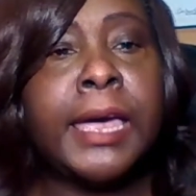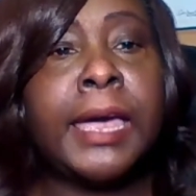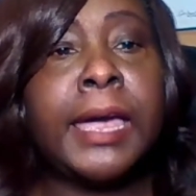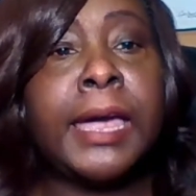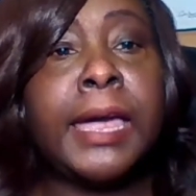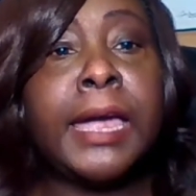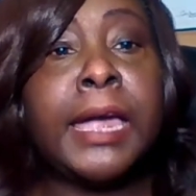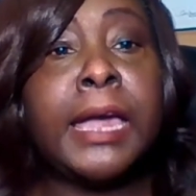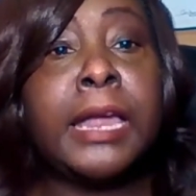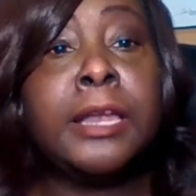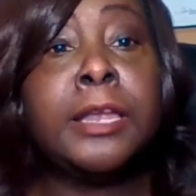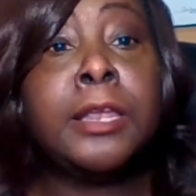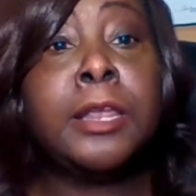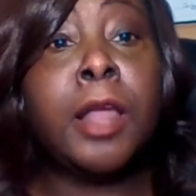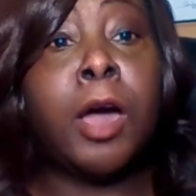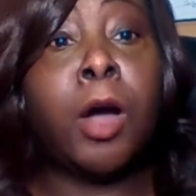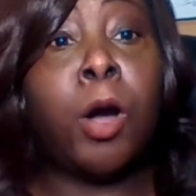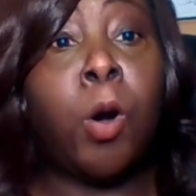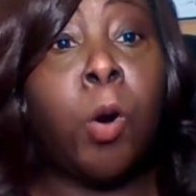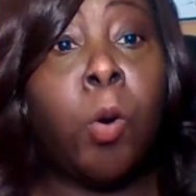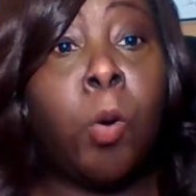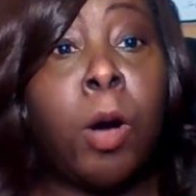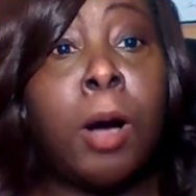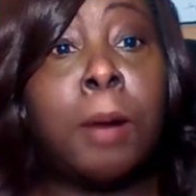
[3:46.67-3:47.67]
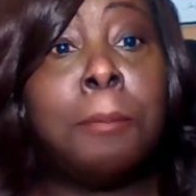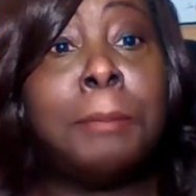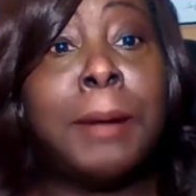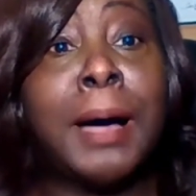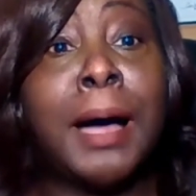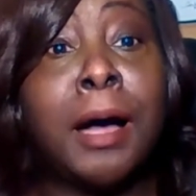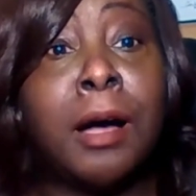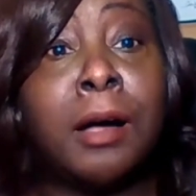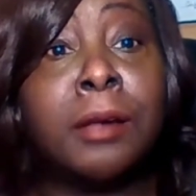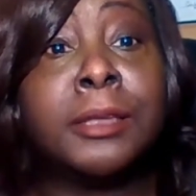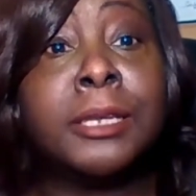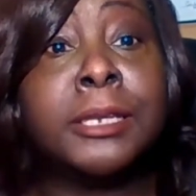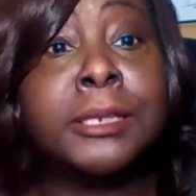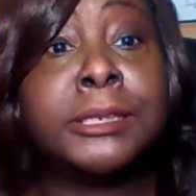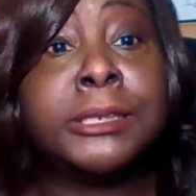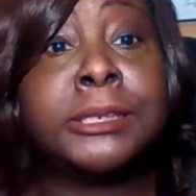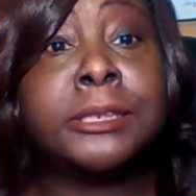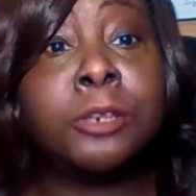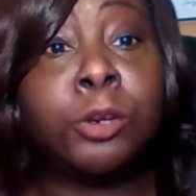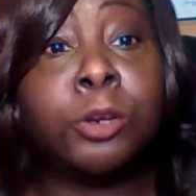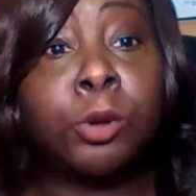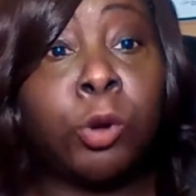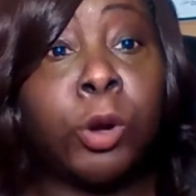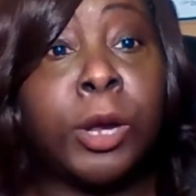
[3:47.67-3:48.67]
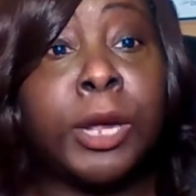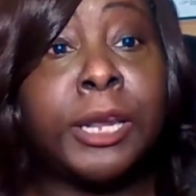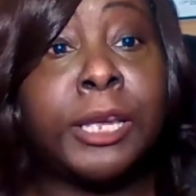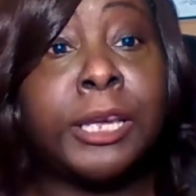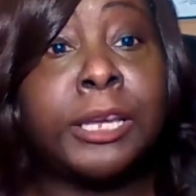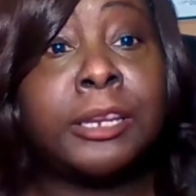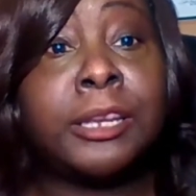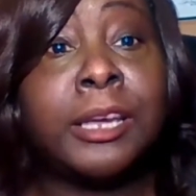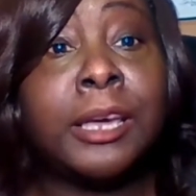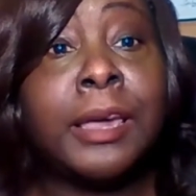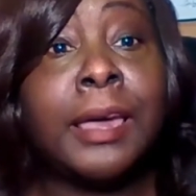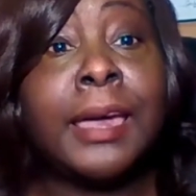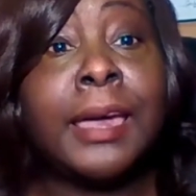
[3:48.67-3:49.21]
and know about the credit